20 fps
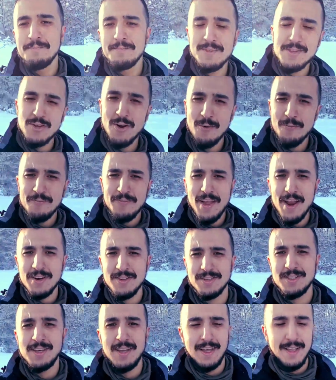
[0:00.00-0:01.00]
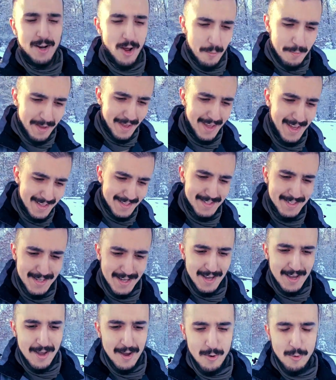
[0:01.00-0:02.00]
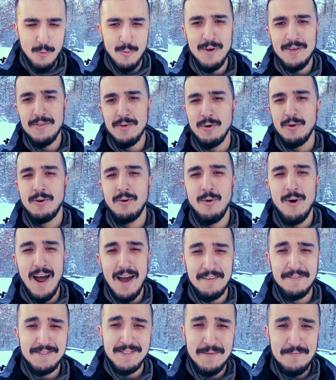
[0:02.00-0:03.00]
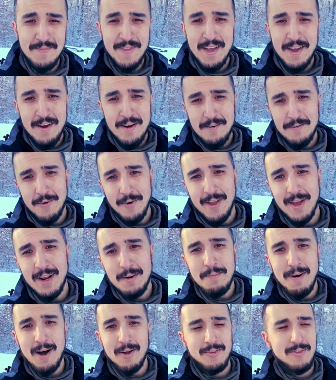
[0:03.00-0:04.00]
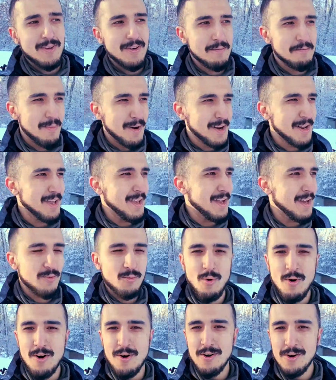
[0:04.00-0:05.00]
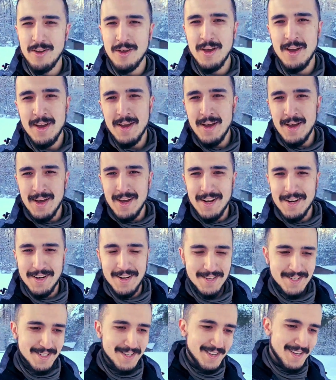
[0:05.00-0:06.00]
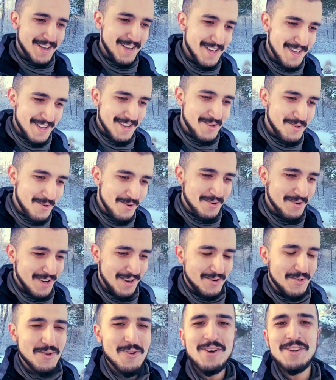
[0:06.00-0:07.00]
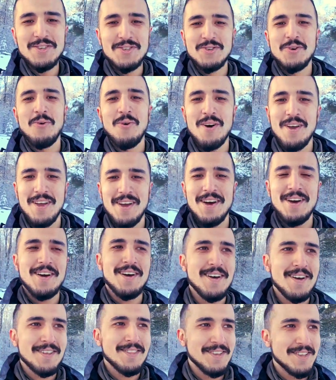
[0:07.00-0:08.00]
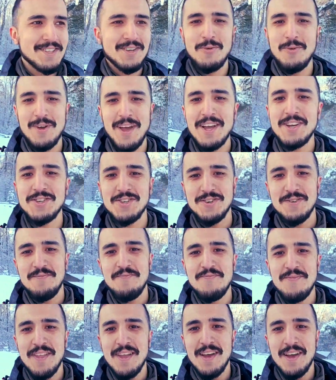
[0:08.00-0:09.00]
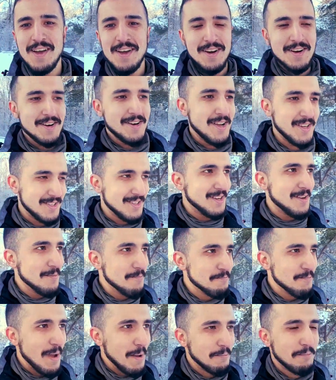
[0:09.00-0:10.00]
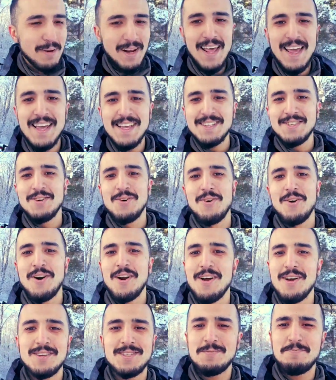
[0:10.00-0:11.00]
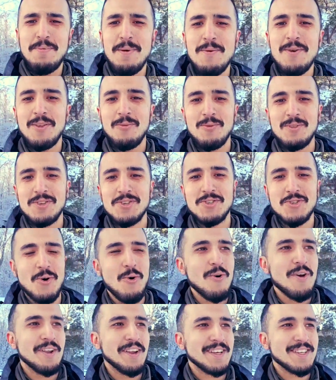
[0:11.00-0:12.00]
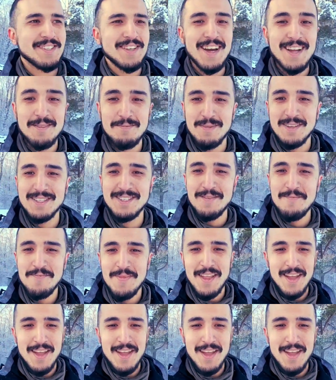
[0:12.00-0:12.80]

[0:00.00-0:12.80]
So here's the thing, it all begins with your craft. Forget about money and work. Do you enjoy this creation? Does it emblaze your spirit with joy and excitement?